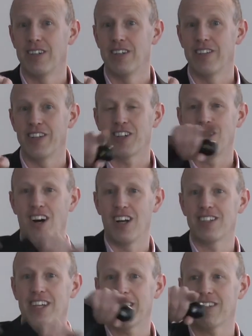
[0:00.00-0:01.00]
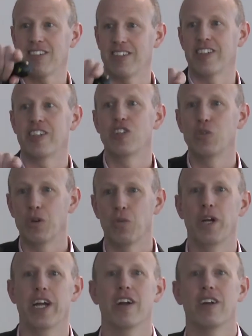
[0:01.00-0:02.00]
They're context and they're
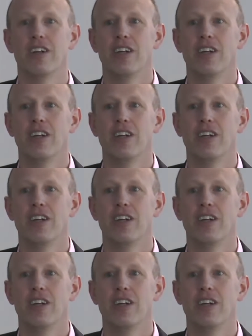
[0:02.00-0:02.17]
you-aware.